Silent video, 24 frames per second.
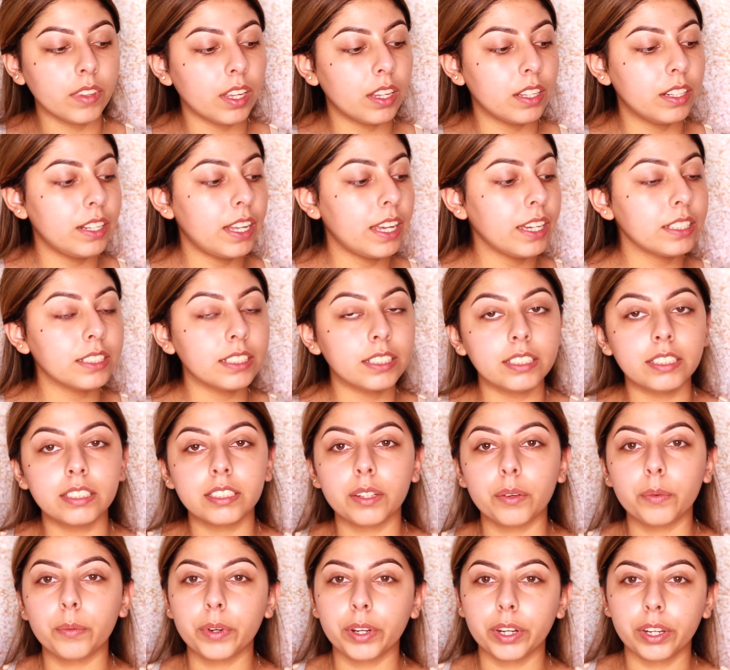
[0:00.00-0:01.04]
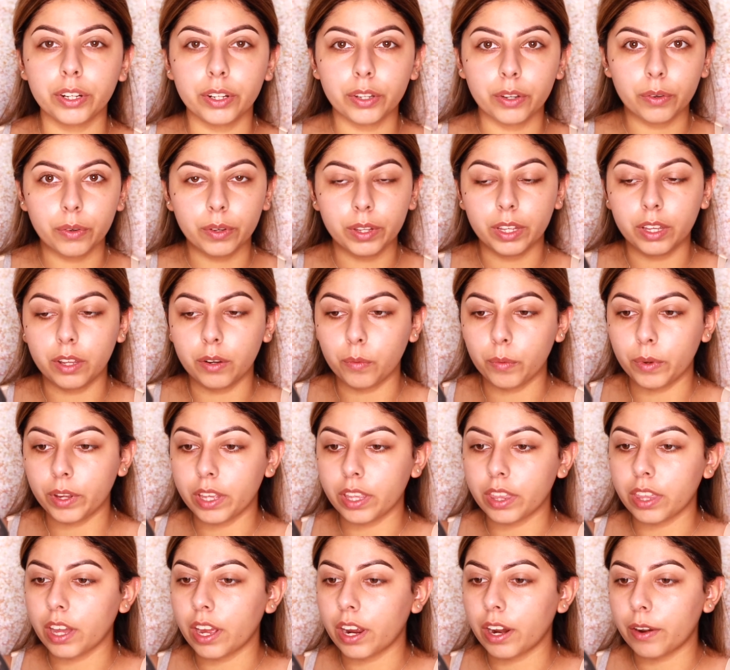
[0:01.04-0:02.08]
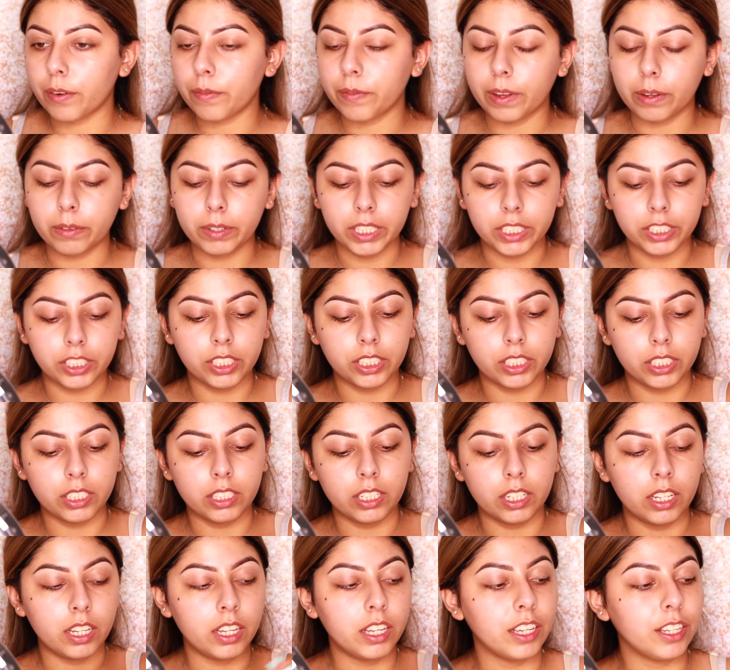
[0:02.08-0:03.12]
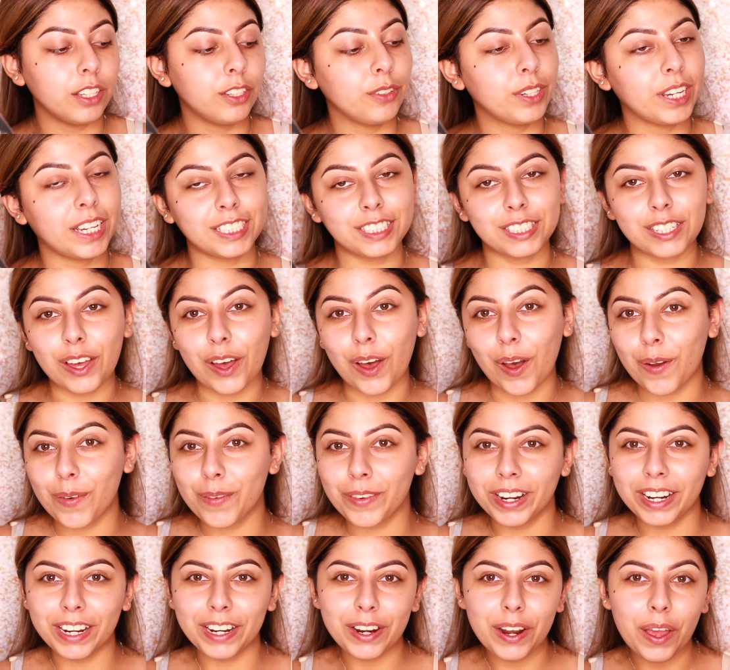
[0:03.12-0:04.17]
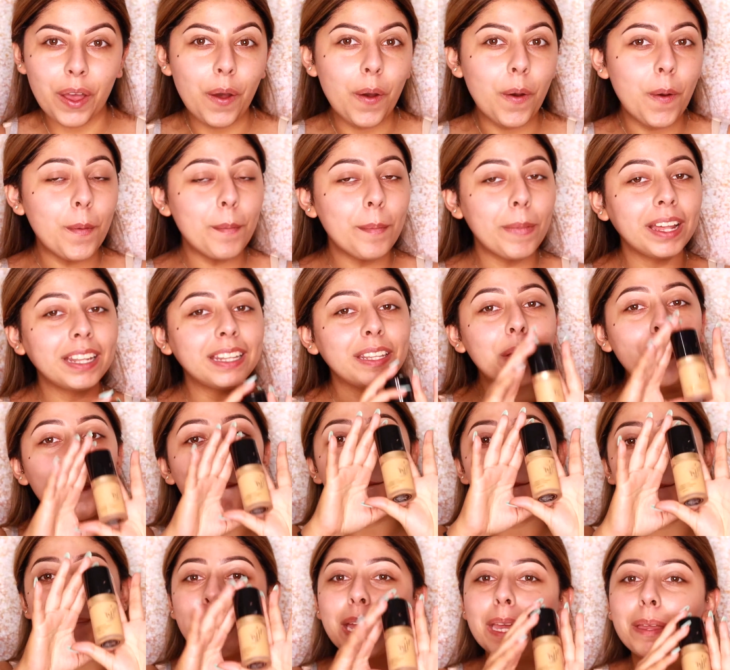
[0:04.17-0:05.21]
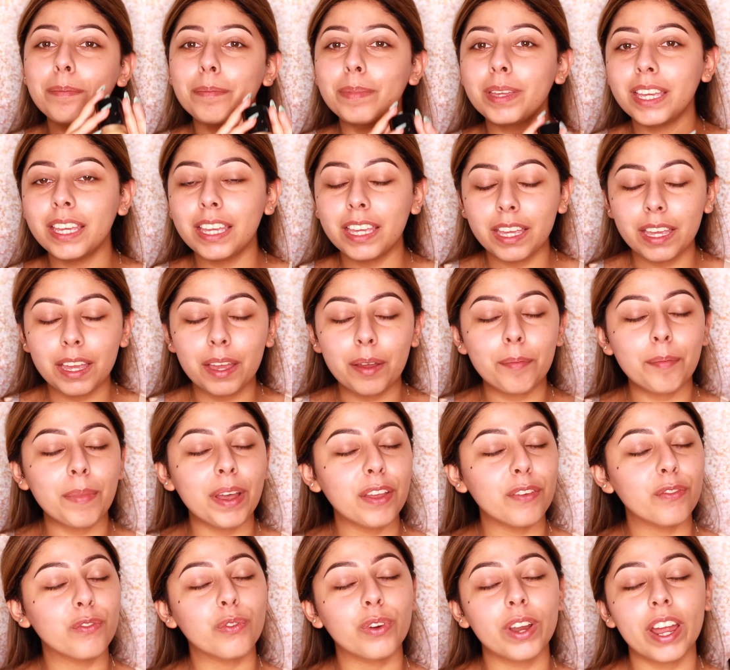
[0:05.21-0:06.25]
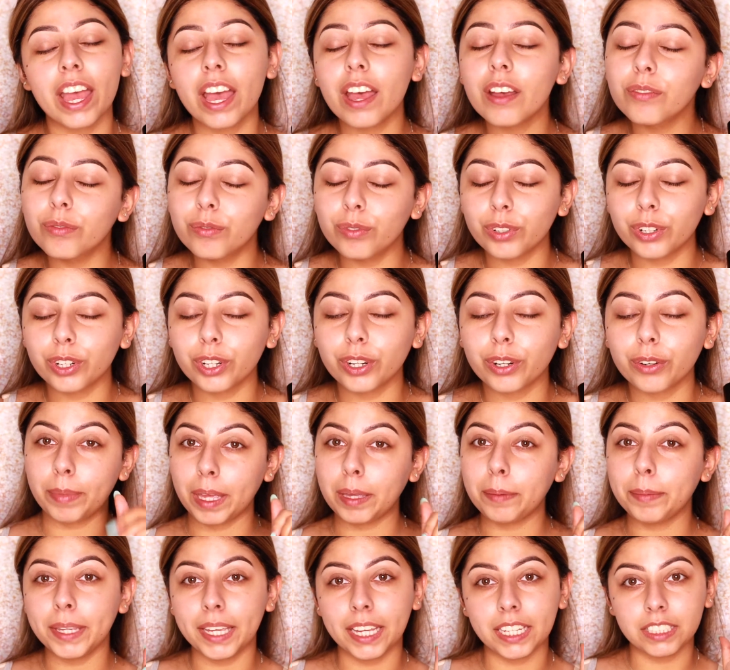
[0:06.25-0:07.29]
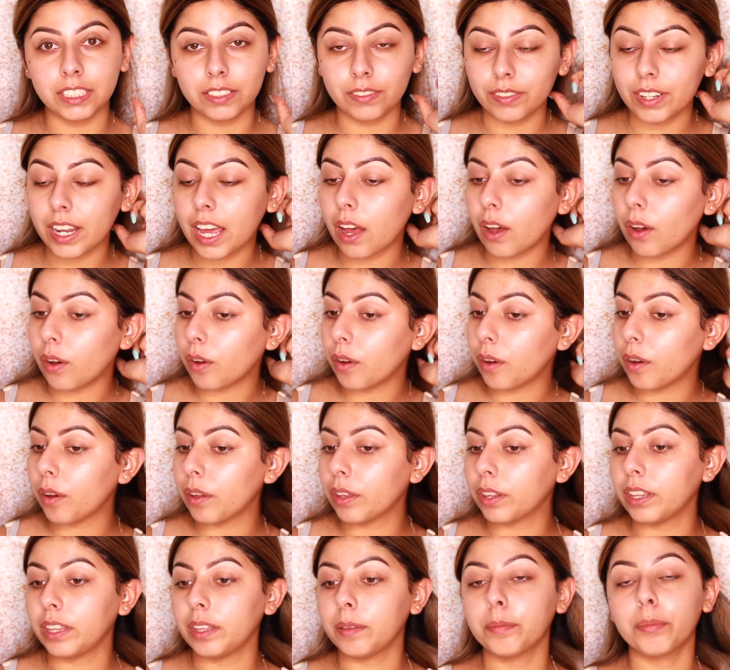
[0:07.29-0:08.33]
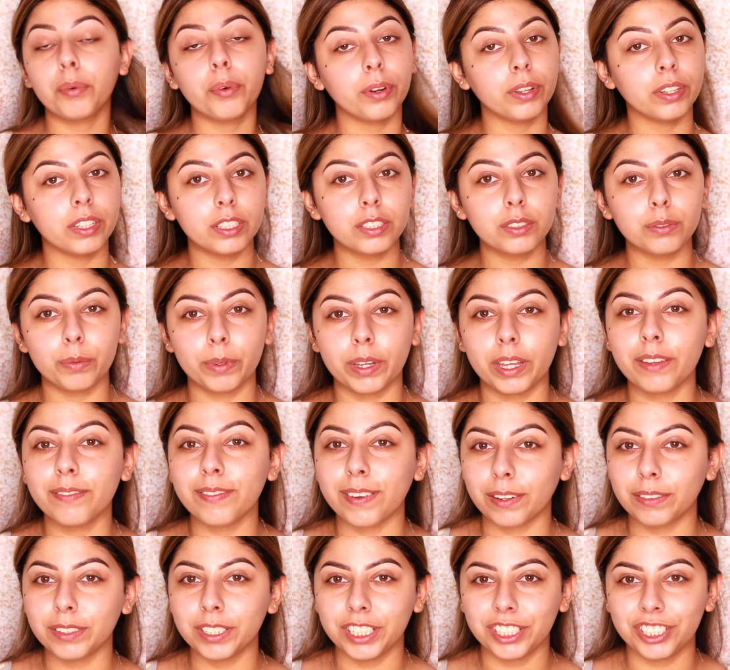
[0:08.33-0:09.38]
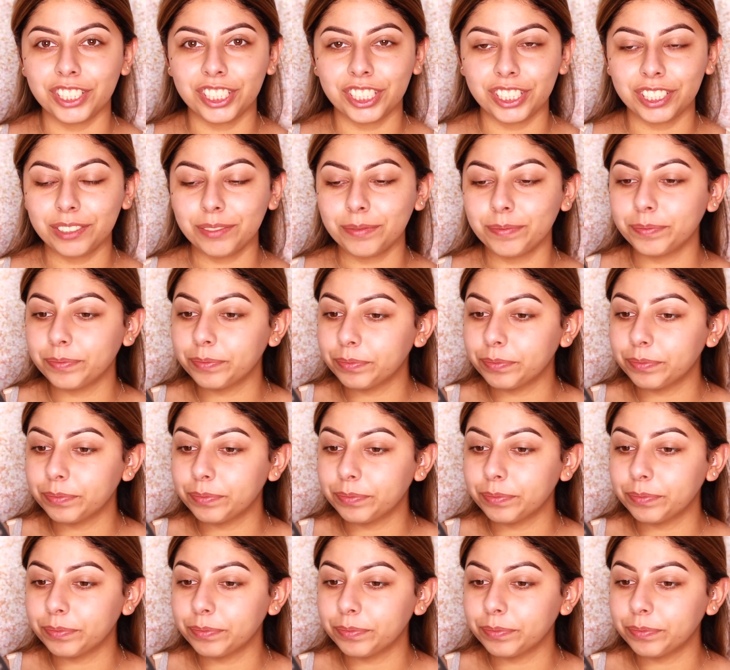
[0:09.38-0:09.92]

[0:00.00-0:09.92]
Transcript: next we're gonna go in with our foundation. You guys already know my little baby, my forever baby as of now, the Born This Way foundation.